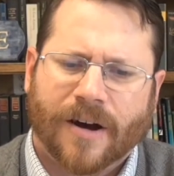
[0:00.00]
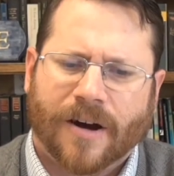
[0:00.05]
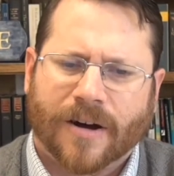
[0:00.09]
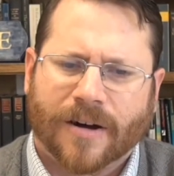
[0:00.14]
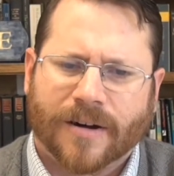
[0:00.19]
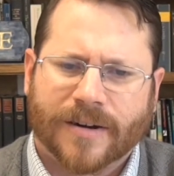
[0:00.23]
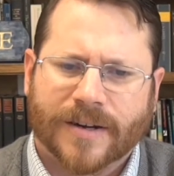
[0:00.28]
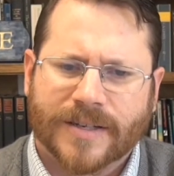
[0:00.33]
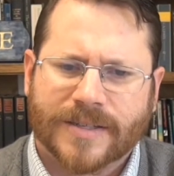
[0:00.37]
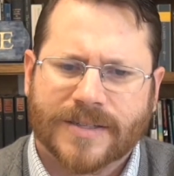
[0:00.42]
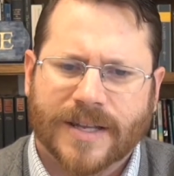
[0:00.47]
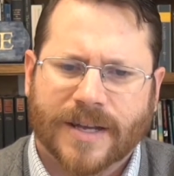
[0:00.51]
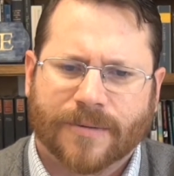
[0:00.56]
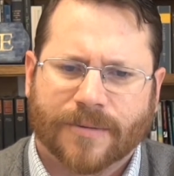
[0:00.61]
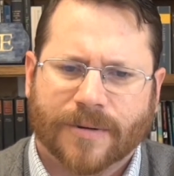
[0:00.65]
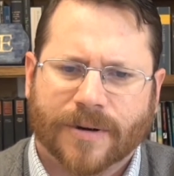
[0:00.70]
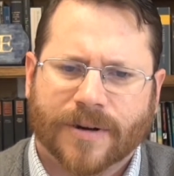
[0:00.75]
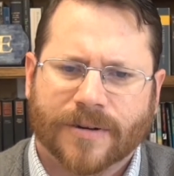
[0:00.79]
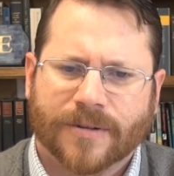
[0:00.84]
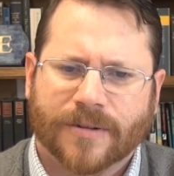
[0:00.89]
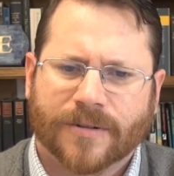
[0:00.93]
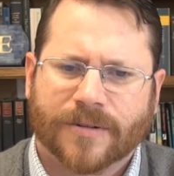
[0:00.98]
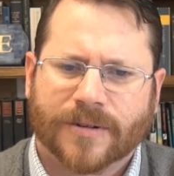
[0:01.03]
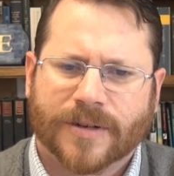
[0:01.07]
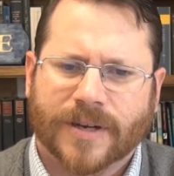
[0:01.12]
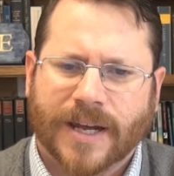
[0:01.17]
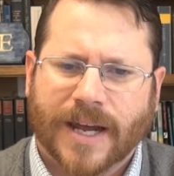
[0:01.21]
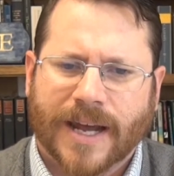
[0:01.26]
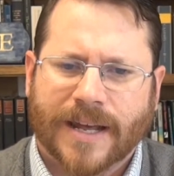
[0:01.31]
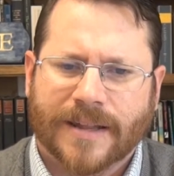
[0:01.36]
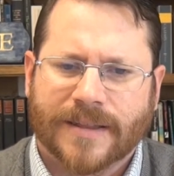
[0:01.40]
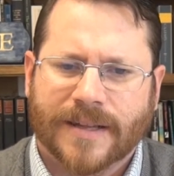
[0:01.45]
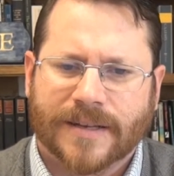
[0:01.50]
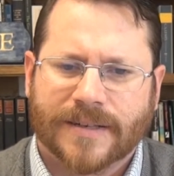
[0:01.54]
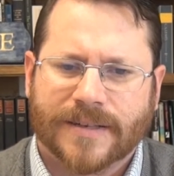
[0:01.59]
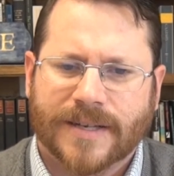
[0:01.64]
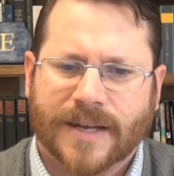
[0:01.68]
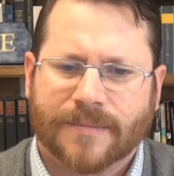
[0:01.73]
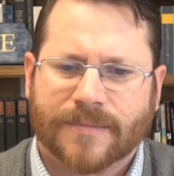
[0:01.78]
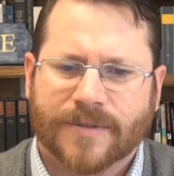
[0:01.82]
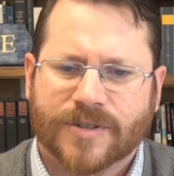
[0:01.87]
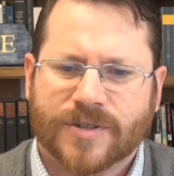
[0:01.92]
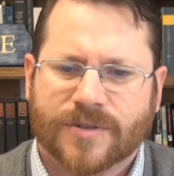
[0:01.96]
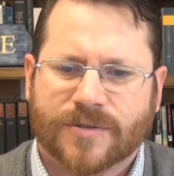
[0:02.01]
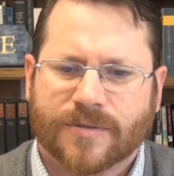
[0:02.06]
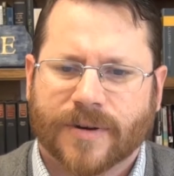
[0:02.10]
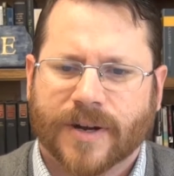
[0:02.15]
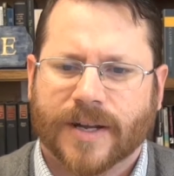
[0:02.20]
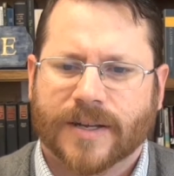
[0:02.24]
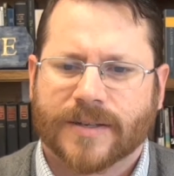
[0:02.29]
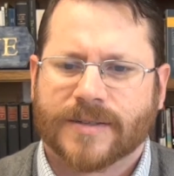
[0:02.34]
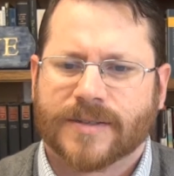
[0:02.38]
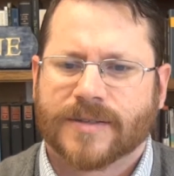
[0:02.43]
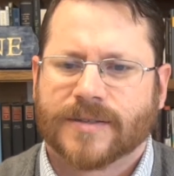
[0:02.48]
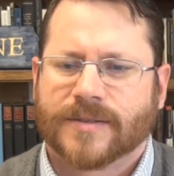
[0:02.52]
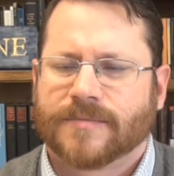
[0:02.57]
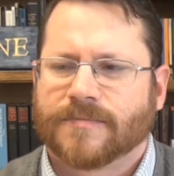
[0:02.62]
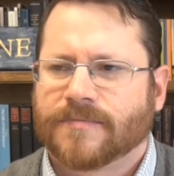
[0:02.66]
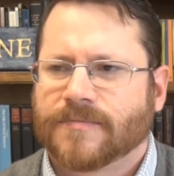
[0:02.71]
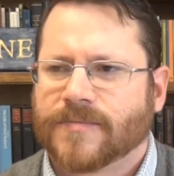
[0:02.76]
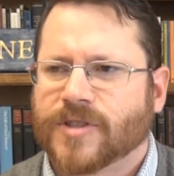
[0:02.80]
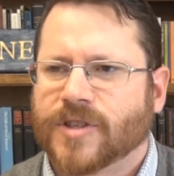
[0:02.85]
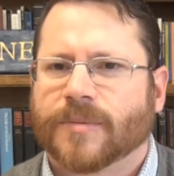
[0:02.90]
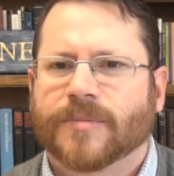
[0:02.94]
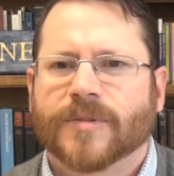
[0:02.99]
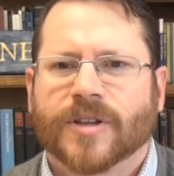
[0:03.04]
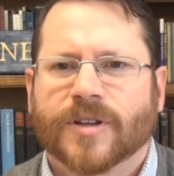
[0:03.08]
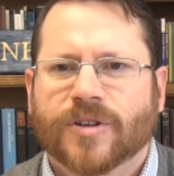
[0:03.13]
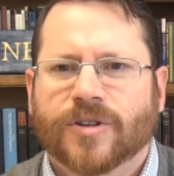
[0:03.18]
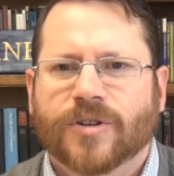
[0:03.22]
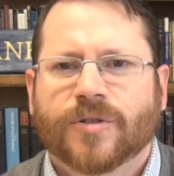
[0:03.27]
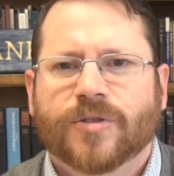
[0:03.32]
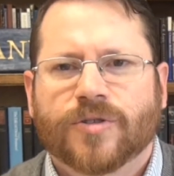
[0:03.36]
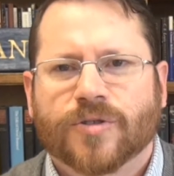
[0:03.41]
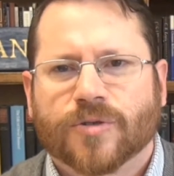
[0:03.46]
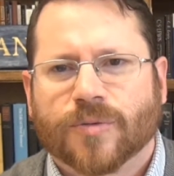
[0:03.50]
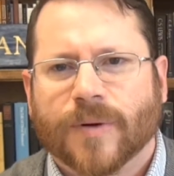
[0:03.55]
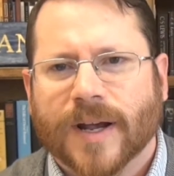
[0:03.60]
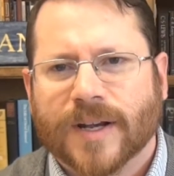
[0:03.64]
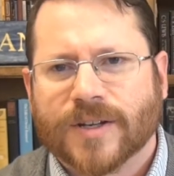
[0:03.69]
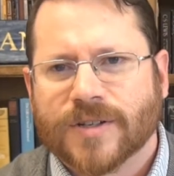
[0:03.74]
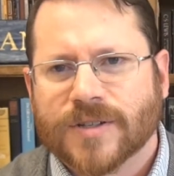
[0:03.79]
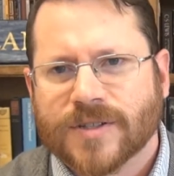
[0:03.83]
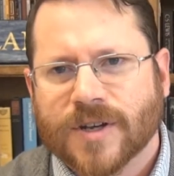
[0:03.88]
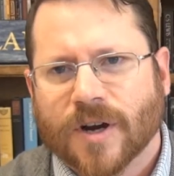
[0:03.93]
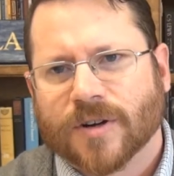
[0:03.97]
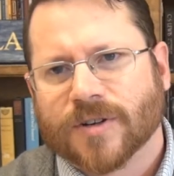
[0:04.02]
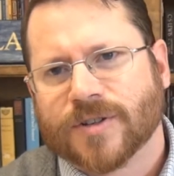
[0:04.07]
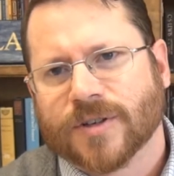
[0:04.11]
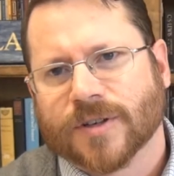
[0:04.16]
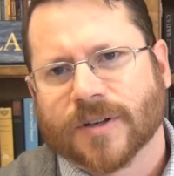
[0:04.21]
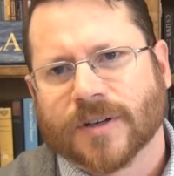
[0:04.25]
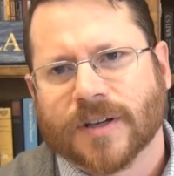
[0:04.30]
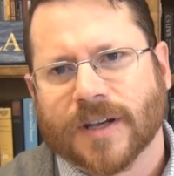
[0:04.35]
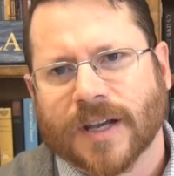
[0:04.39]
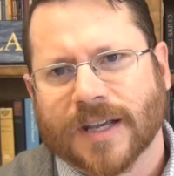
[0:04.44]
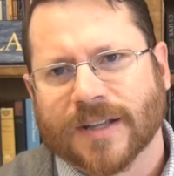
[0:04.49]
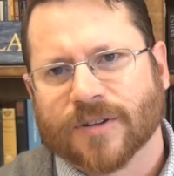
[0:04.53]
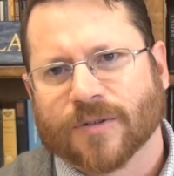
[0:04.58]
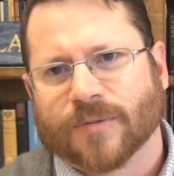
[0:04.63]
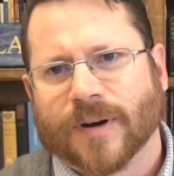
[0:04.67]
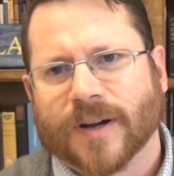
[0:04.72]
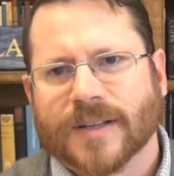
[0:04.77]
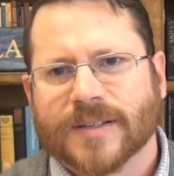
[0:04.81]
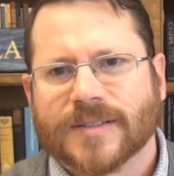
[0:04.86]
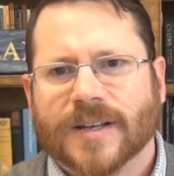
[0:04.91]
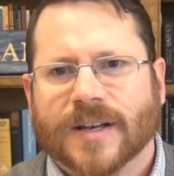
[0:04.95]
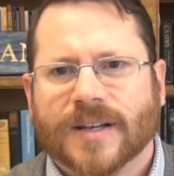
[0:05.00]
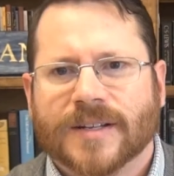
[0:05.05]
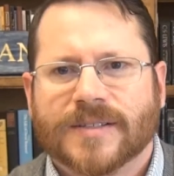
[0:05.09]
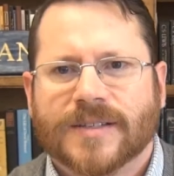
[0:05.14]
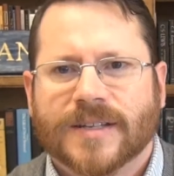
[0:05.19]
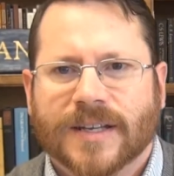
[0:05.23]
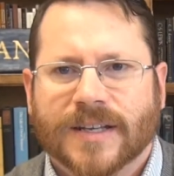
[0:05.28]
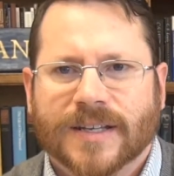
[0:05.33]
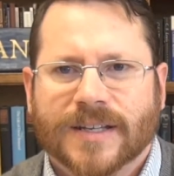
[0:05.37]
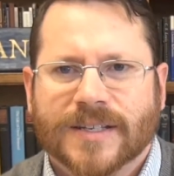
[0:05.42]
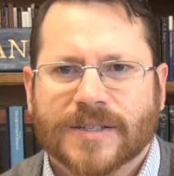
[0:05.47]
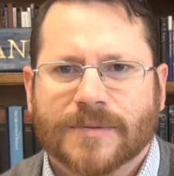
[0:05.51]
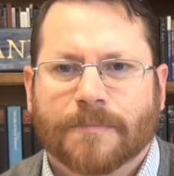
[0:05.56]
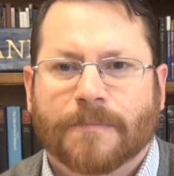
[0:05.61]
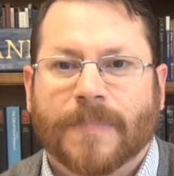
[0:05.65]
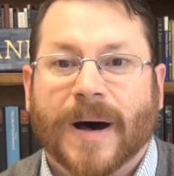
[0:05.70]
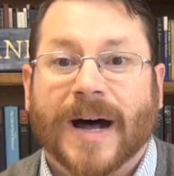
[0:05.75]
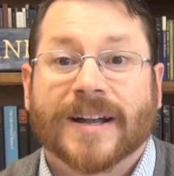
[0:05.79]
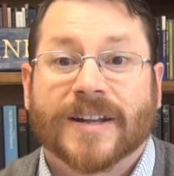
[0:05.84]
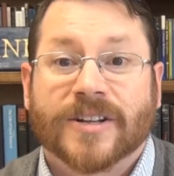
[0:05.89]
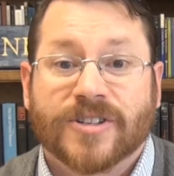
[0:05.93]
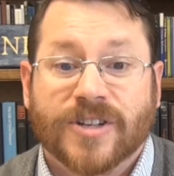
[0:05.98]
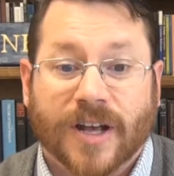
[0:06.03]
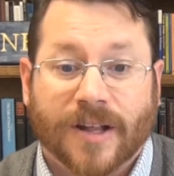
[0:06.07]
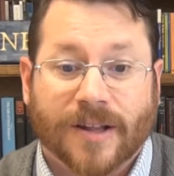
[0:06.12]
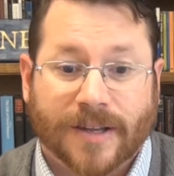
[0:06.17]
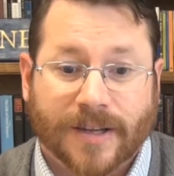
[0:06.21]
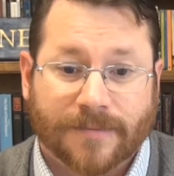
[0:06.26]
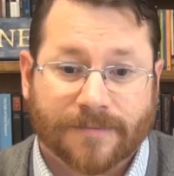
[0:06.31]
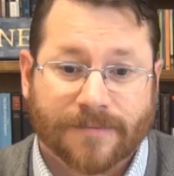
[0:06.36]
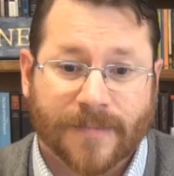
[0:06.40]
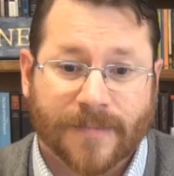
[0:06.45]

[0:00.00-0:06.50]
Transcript: artist that we're going to look at that demonstrates some of the new directions art took in the Renaissance is Botticelli.